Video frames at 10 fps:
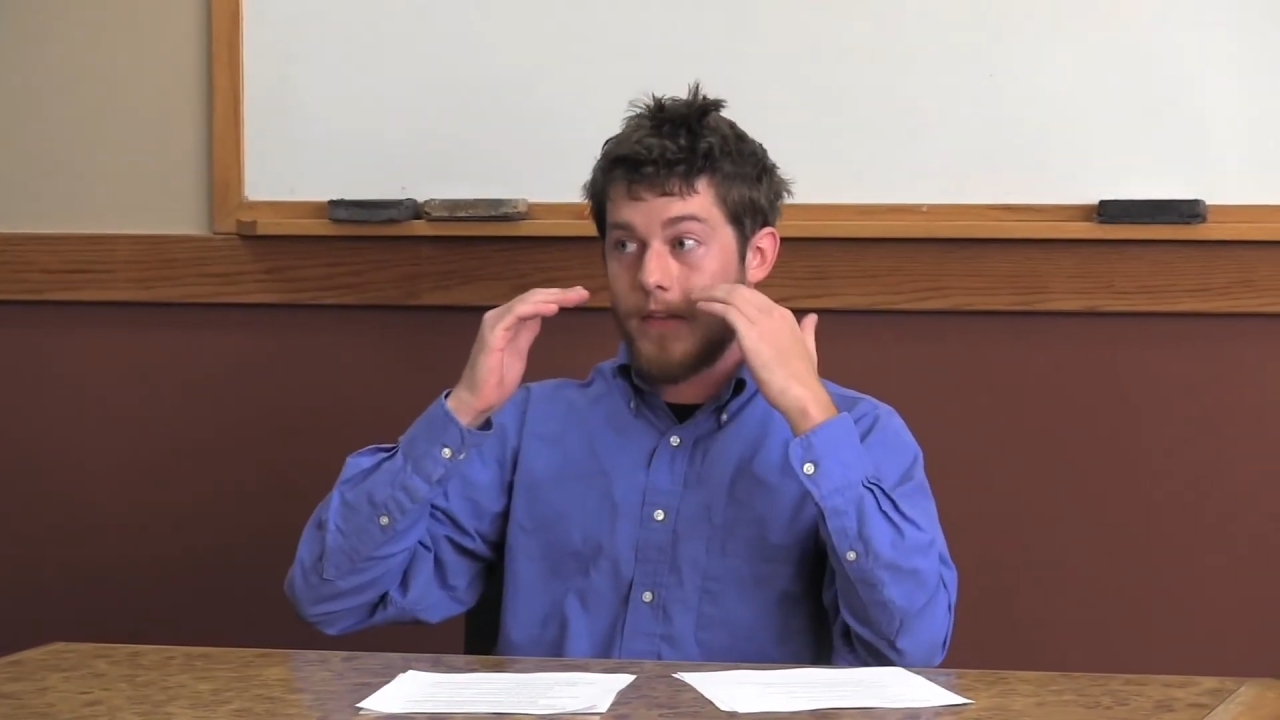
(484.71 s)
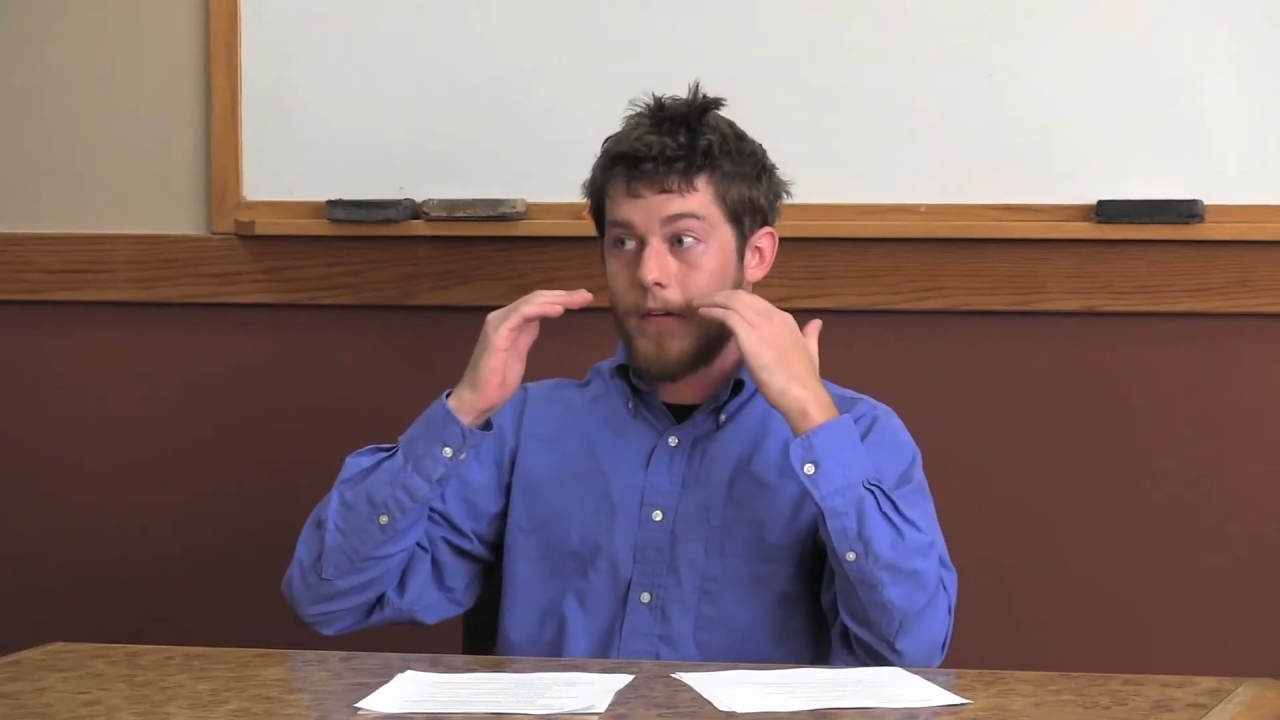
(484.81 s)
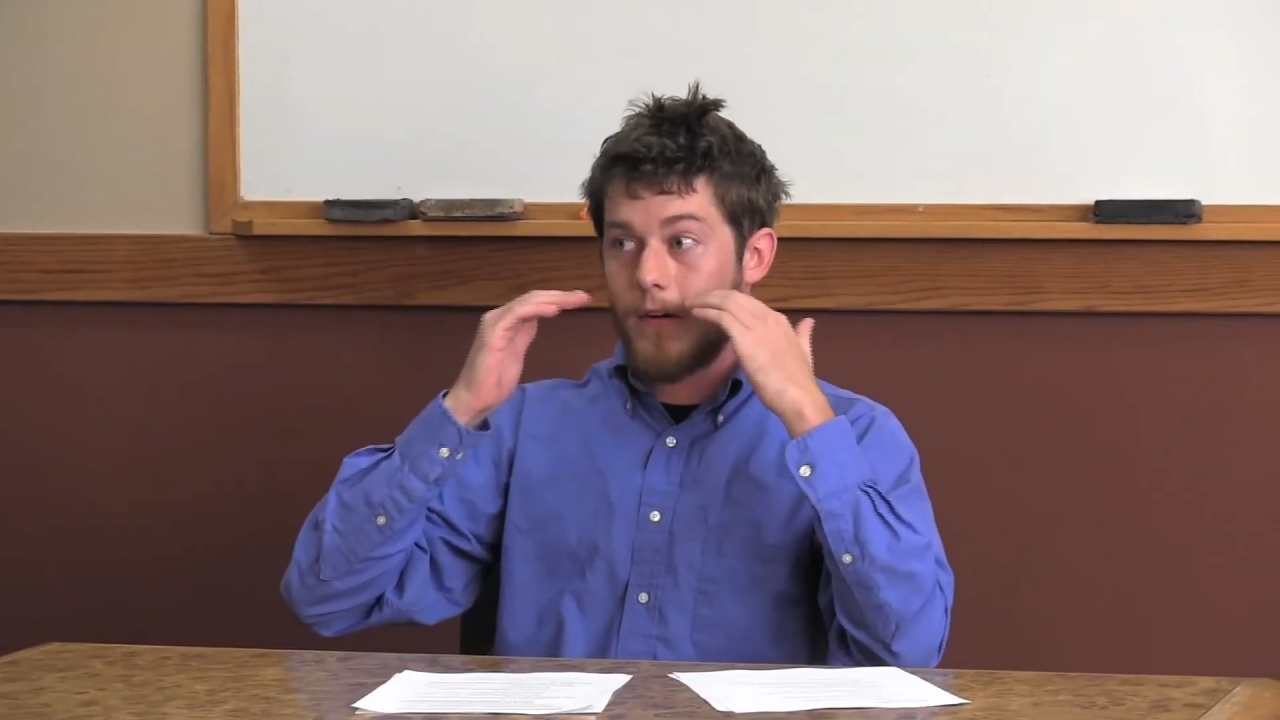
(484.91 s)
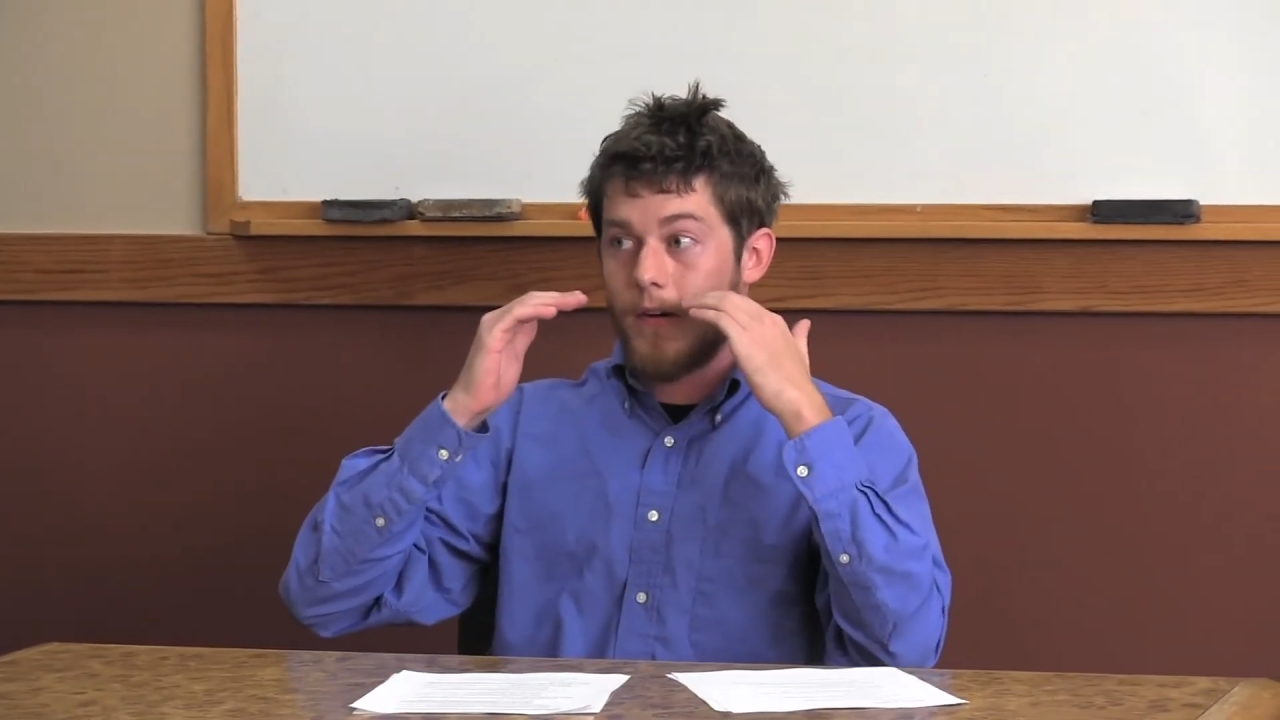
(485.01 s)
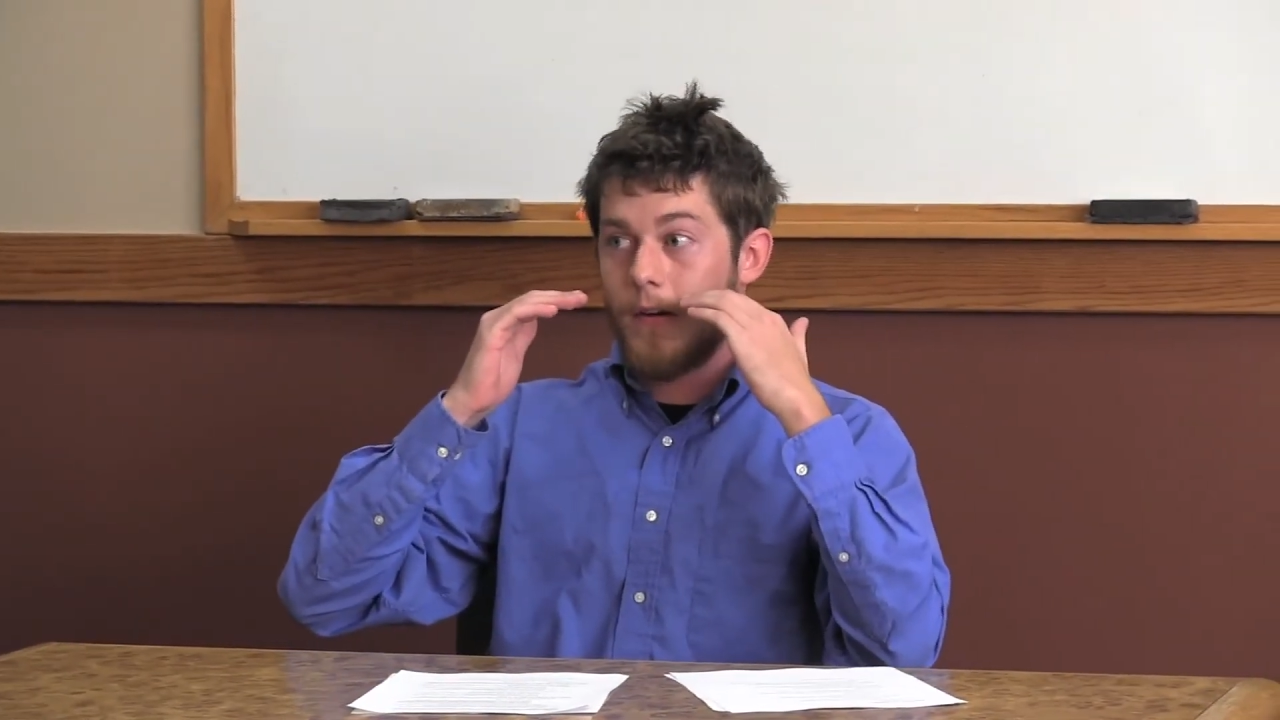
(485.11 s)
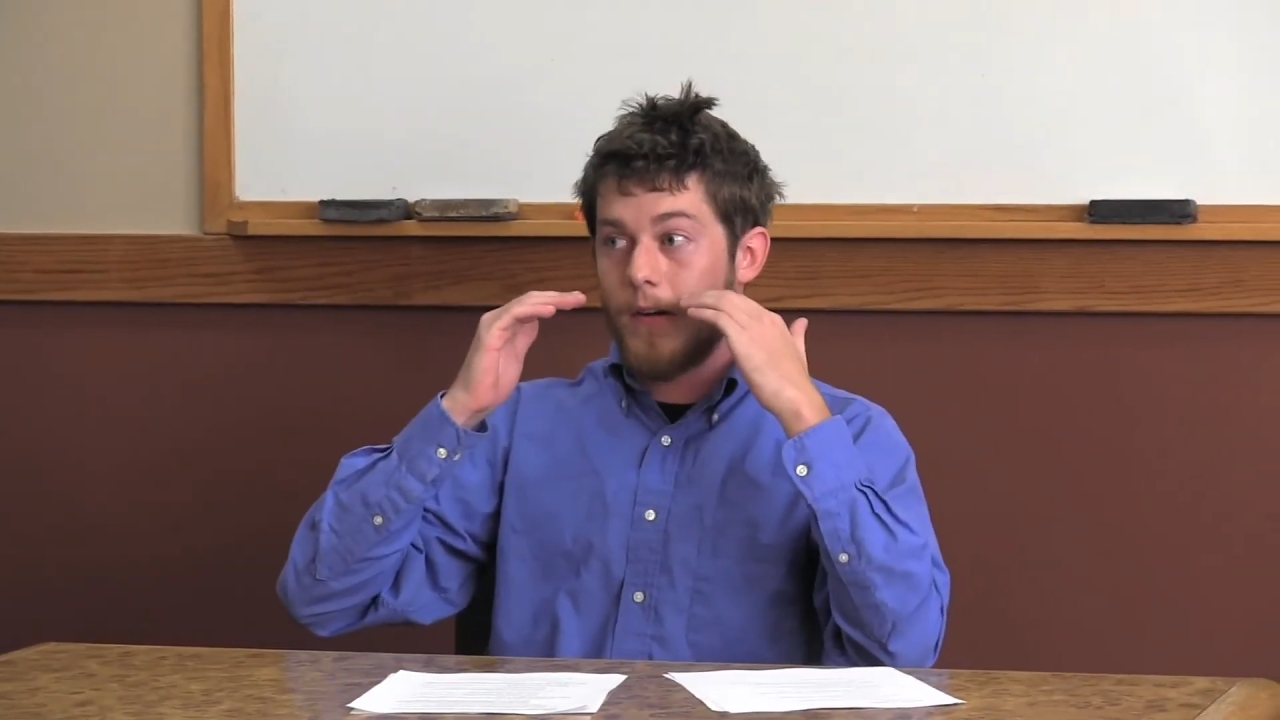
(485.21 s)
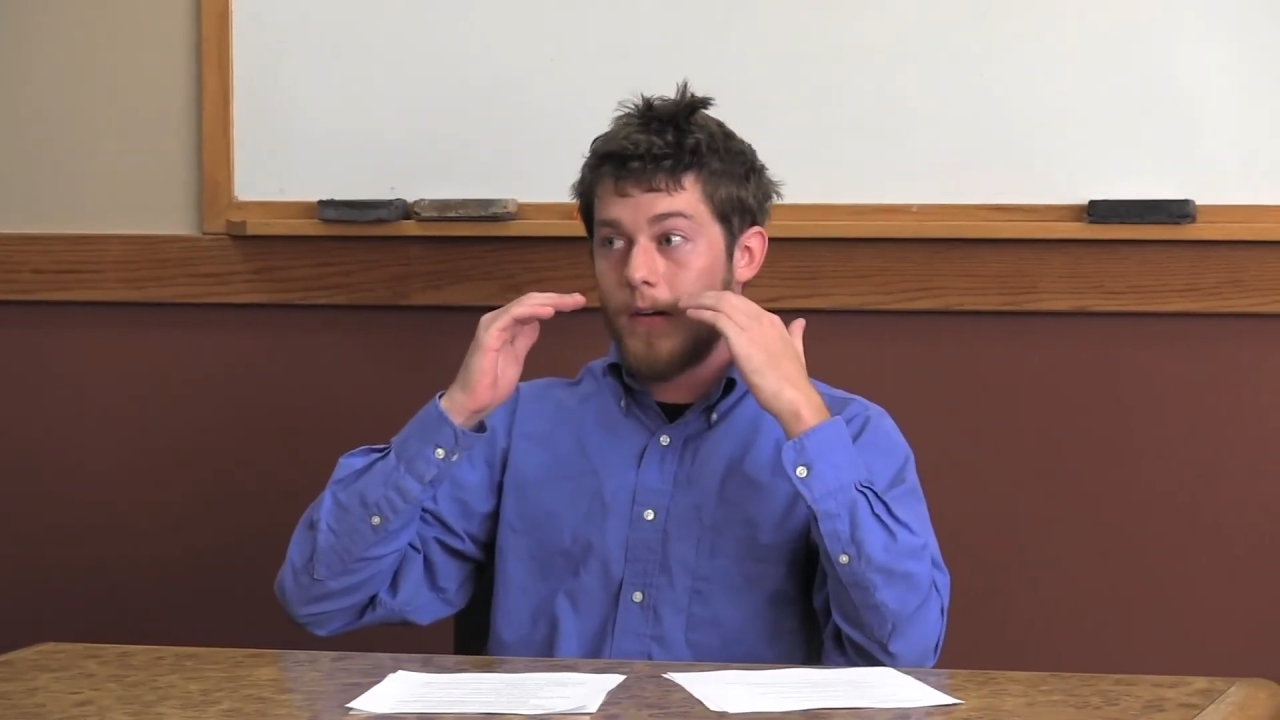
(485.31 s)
third